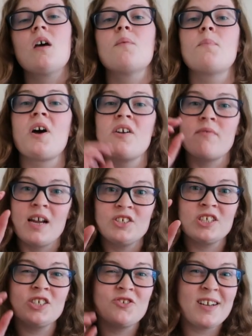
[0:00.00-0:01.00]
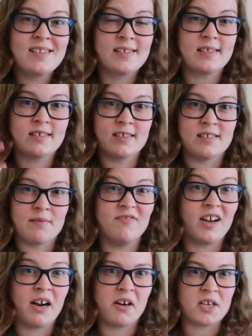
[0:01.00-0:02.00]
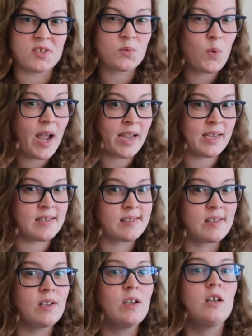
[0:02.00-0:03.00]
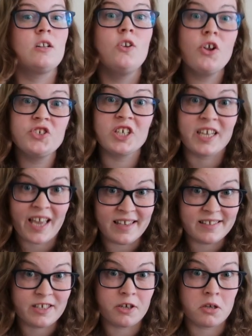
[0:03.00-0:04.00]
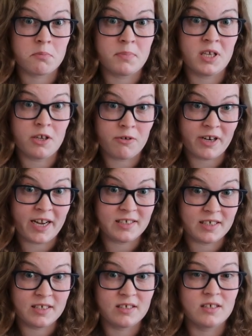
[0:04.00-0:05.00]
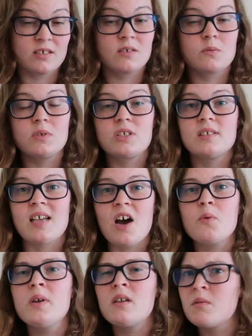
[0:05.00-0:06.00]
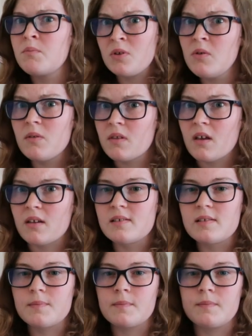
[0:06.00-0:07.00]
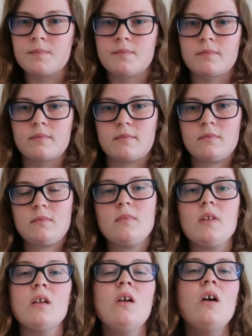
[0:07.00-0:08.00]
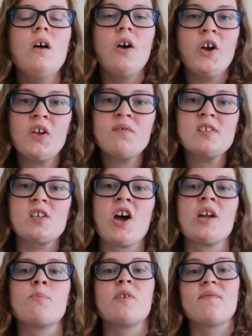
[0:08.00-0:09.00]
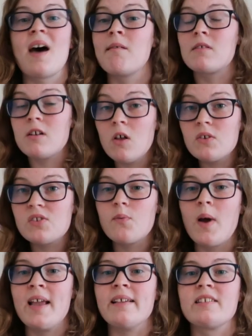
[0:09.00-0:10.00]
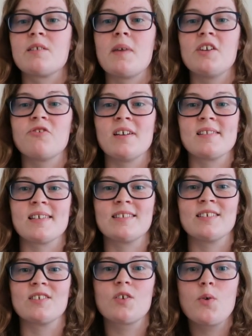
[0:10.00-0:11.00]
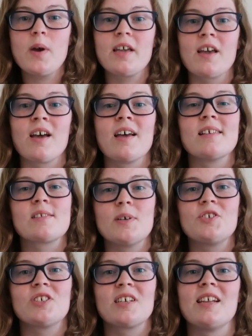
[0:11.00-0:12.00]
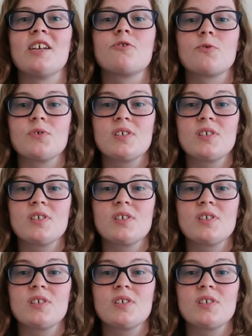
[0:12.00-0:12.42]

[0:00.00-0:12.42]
By arranging transistors in various ways, logic gates can be created, which is how we compute things. Over time, we found lots of ways to make transistors quicker at switching electrical